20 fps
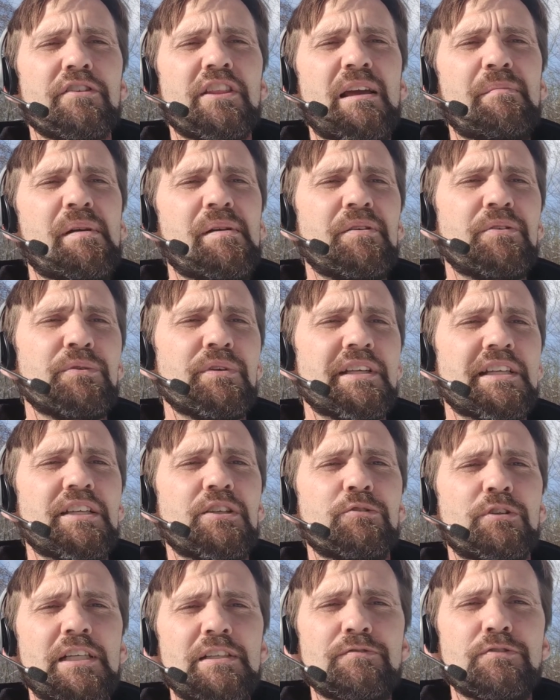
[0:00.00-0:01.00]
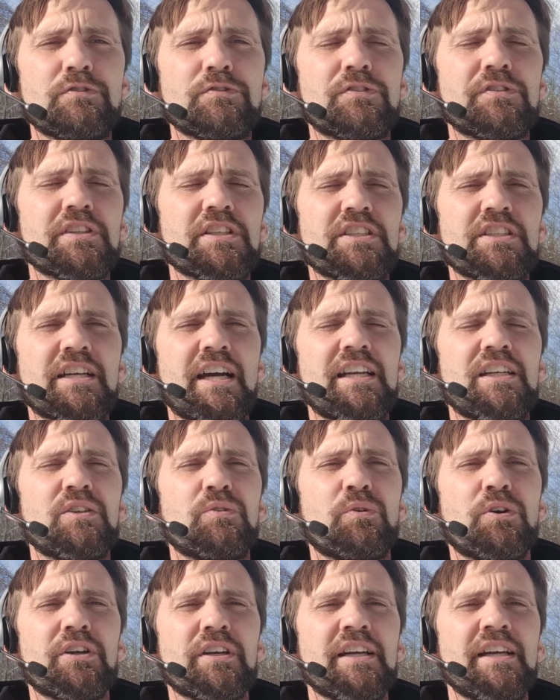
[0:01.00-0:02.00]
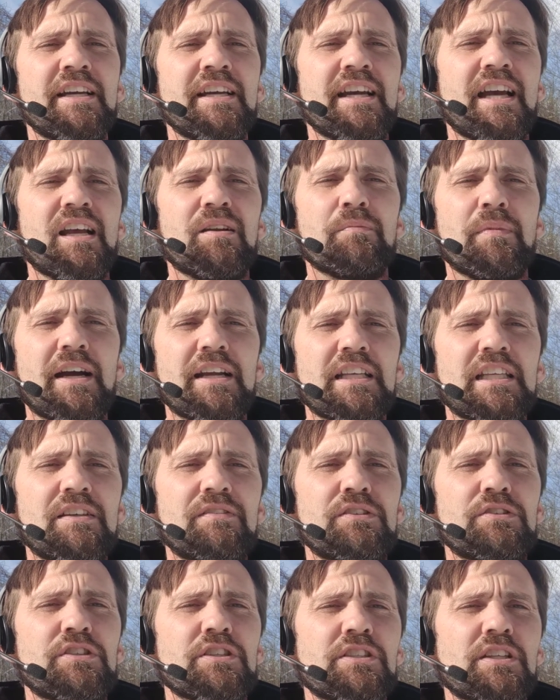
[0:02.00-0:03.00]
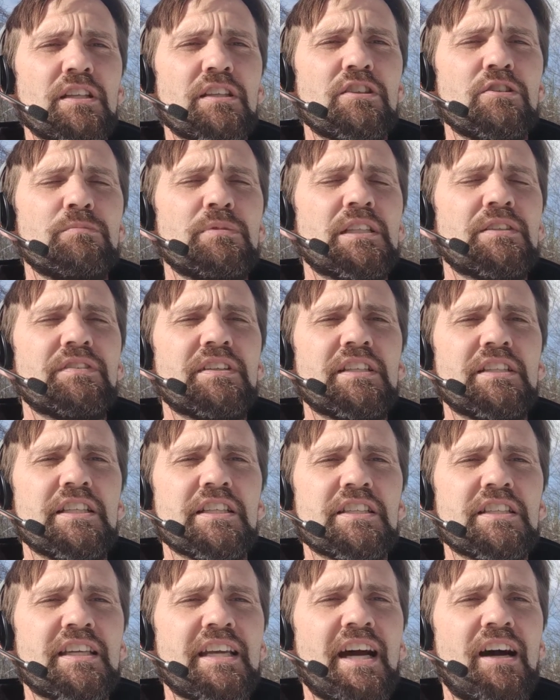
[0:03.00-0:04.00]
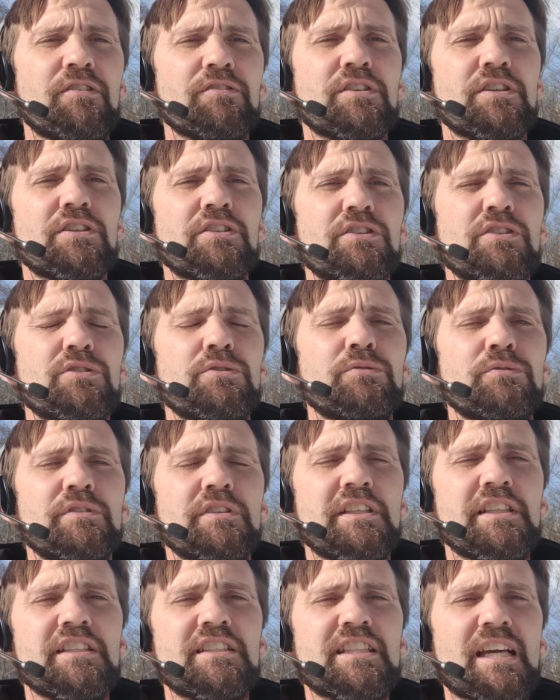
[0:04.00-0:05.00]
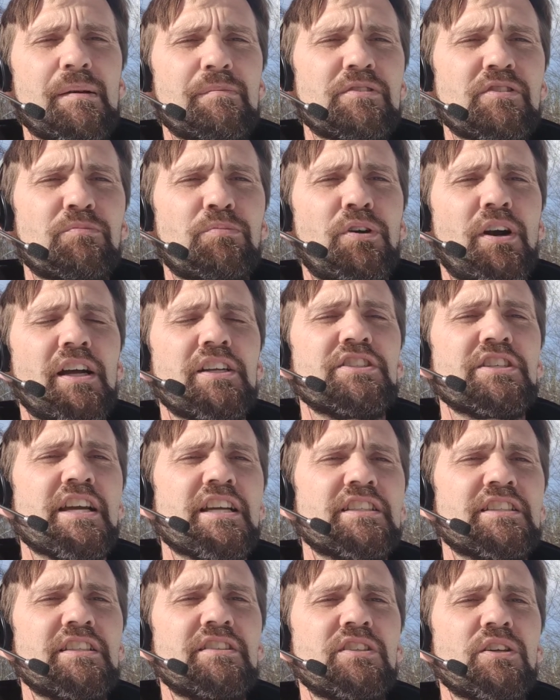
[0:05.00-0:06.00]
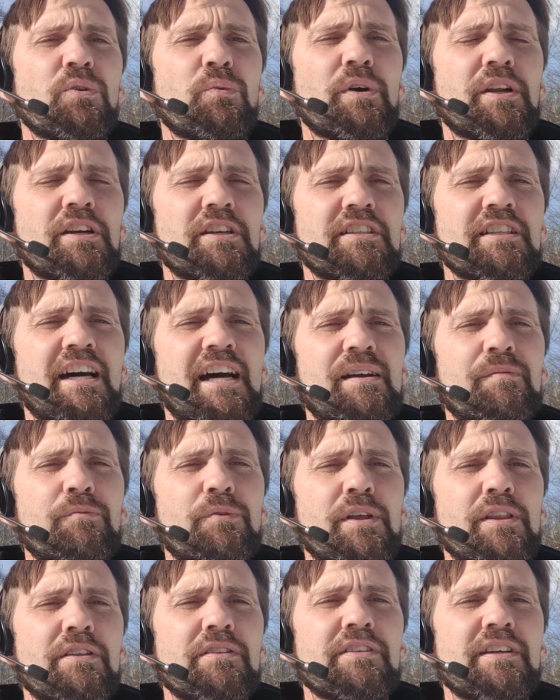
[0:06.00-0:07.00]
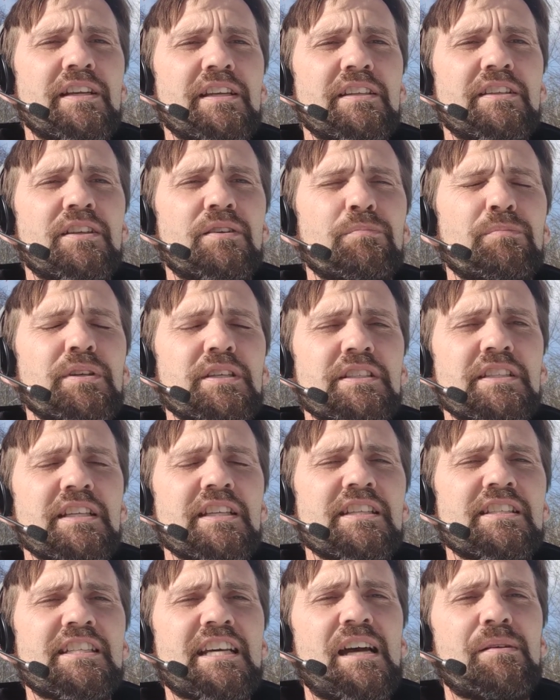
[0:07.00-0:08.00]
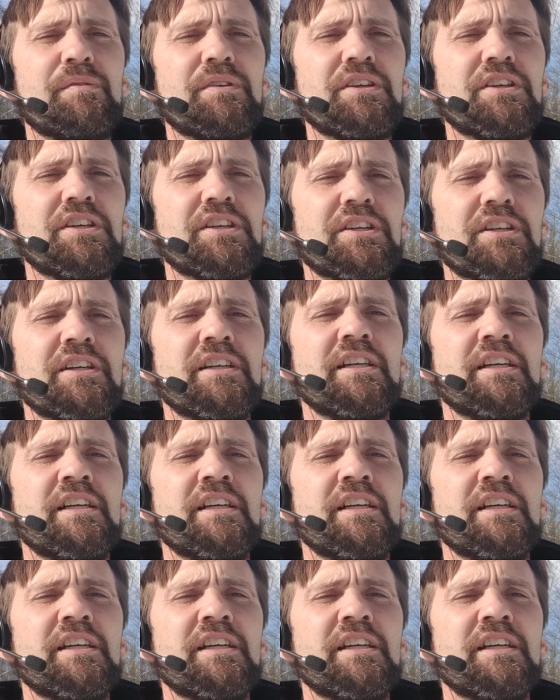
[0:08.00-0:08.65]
They may be really grateful for this kind of work and might give you just a little bit of a discount to do these types of projects in the wintertime rather than in their busiest time of year.